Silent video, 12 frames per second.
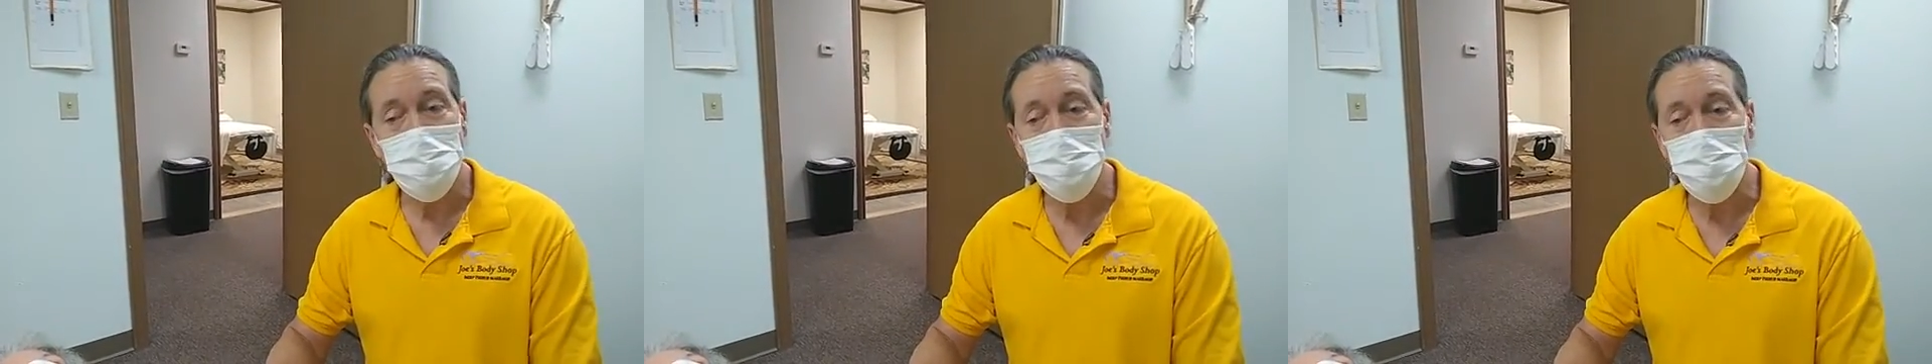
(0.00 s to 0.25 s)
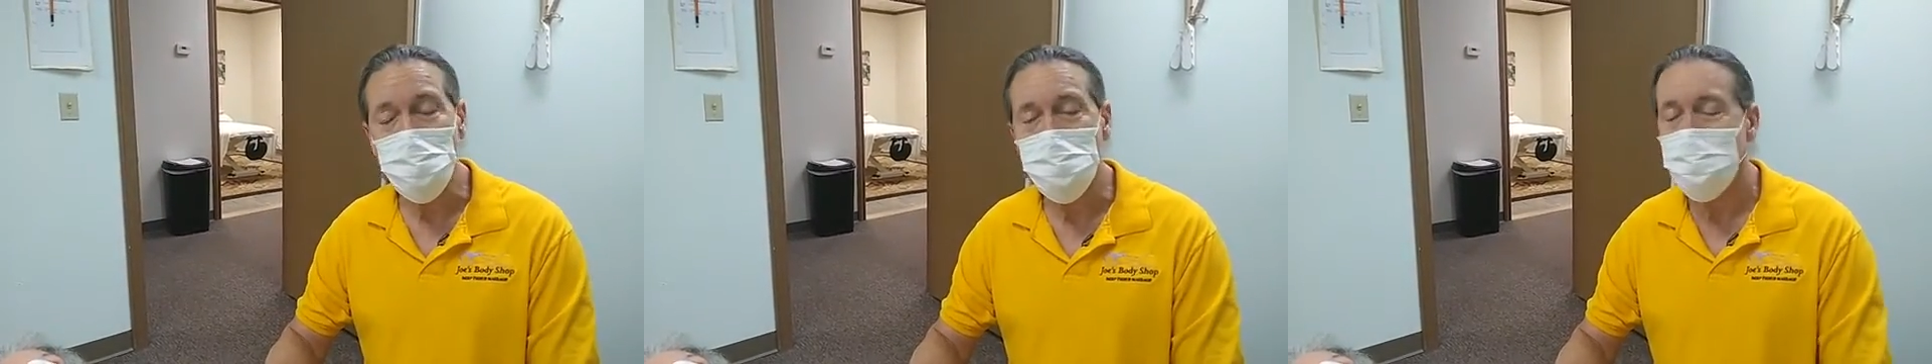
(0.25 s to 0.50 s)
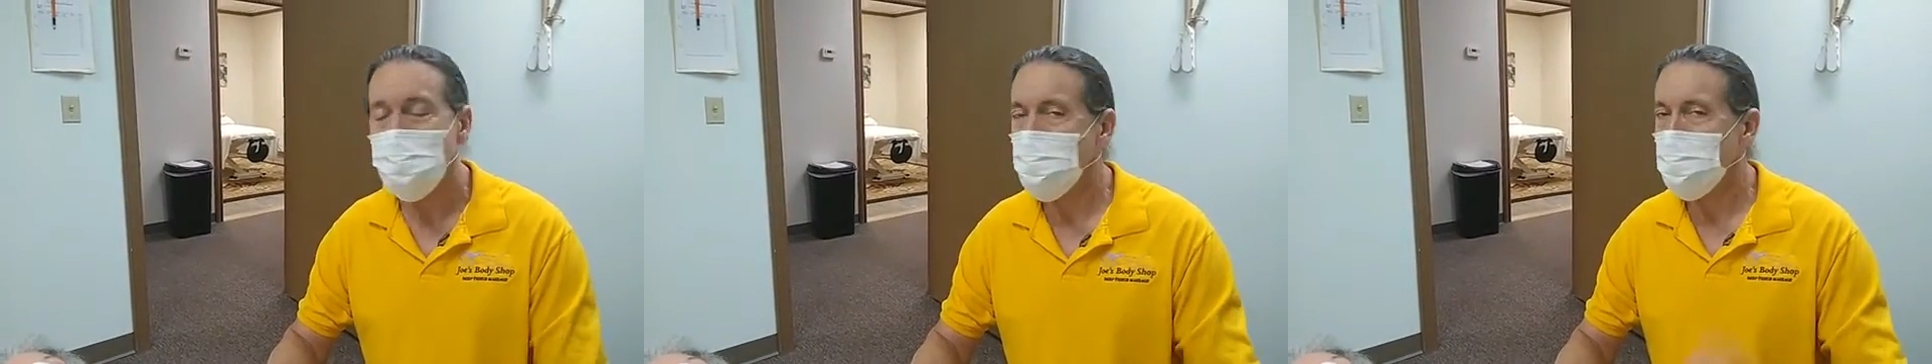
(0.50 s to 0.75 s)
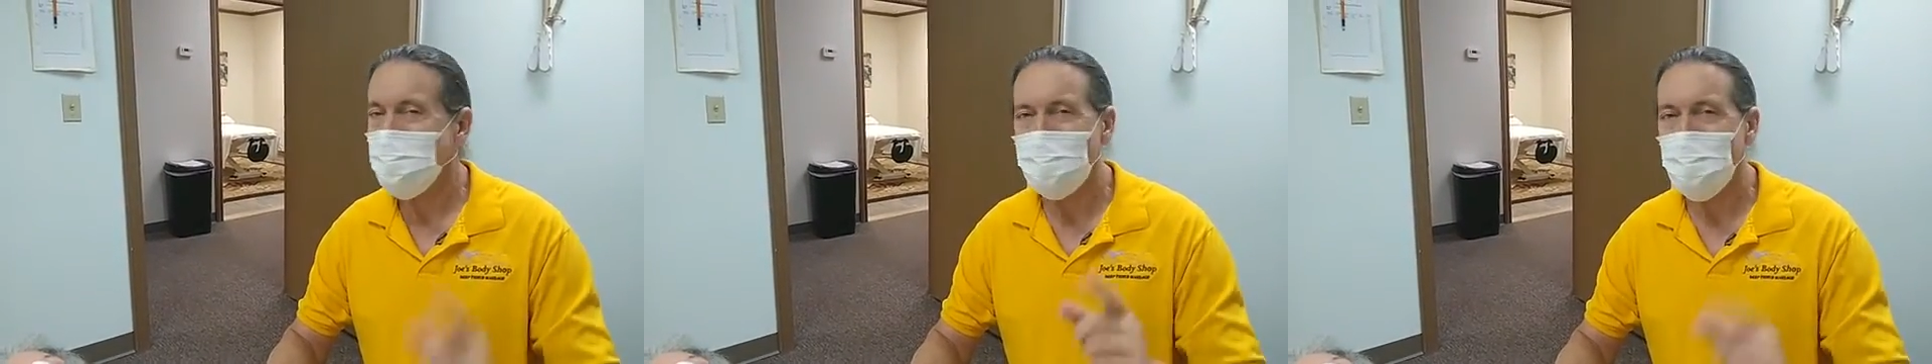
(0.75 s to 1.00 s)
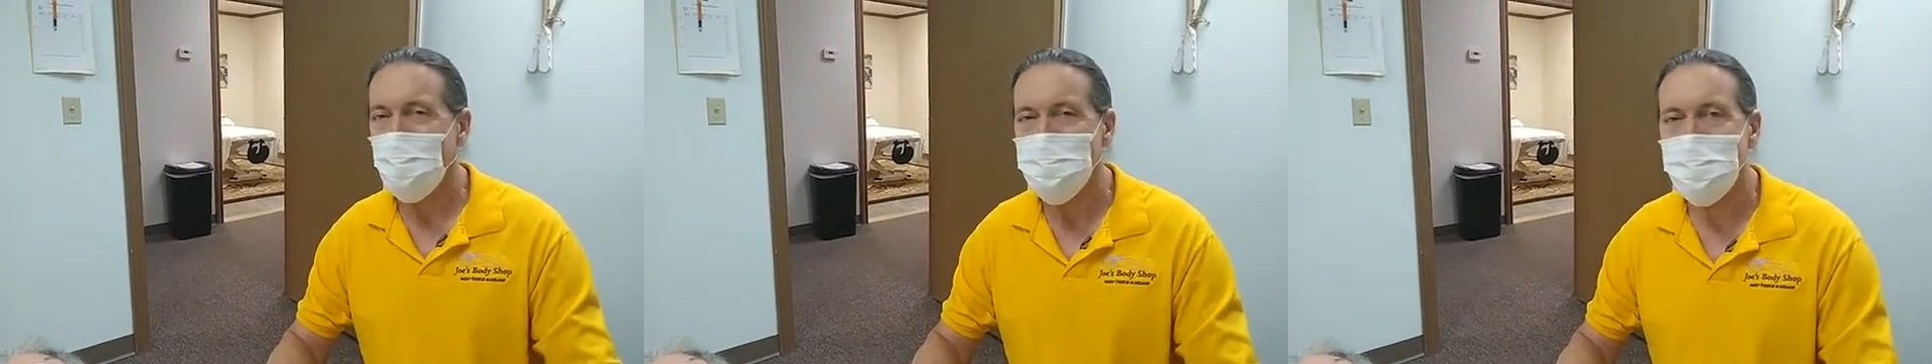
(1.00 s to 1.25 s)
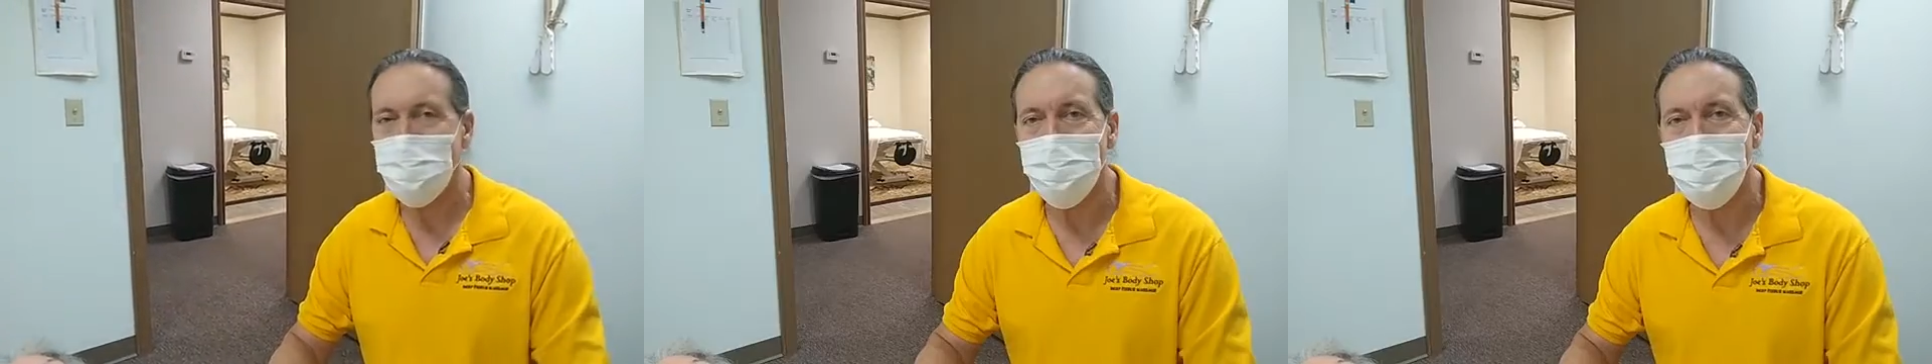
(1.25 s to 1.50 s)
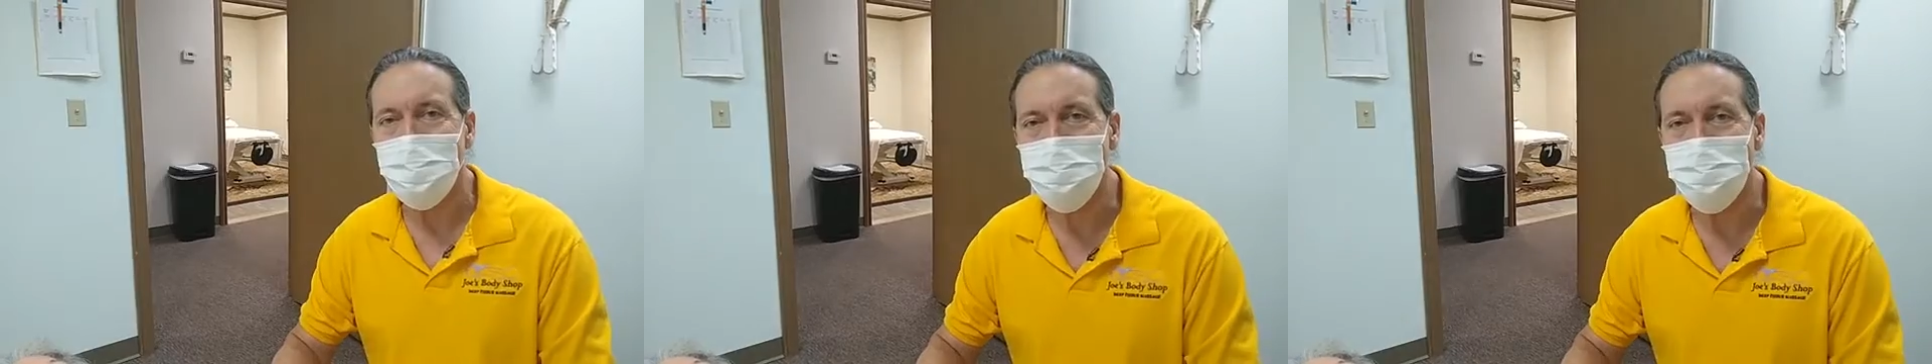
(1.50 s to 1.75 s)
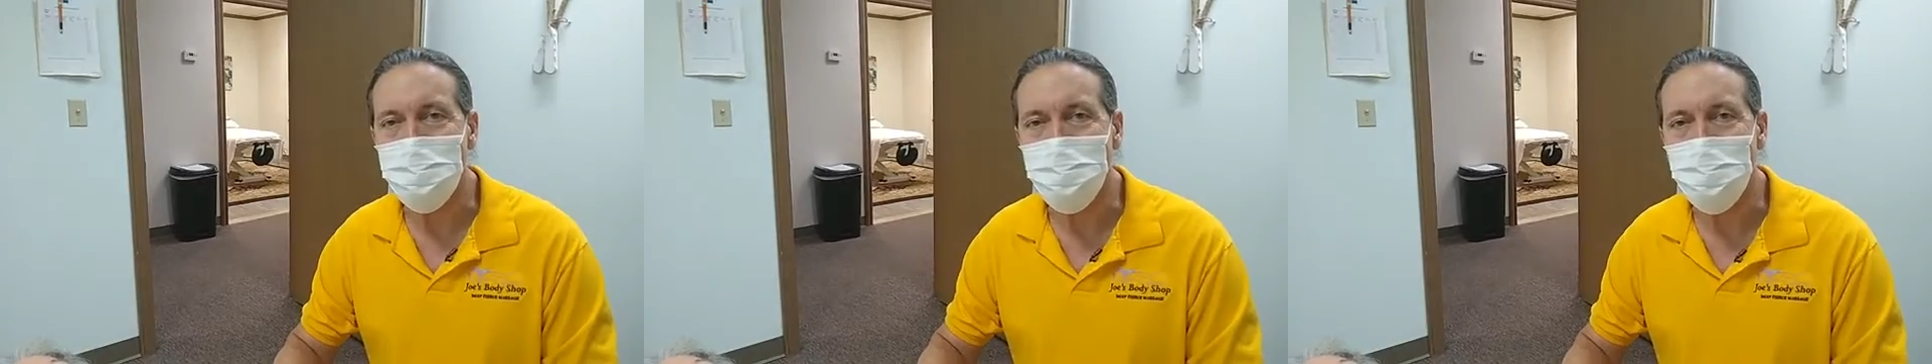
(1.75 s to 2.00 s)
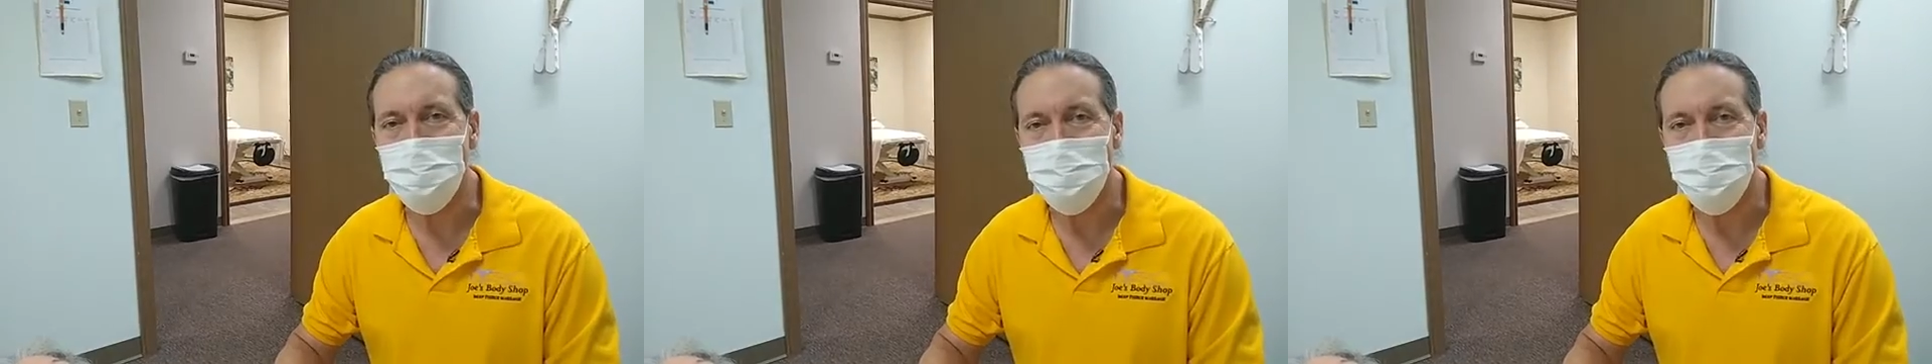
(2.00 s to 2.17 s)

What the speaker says: you, we can't wait to get our hands on you.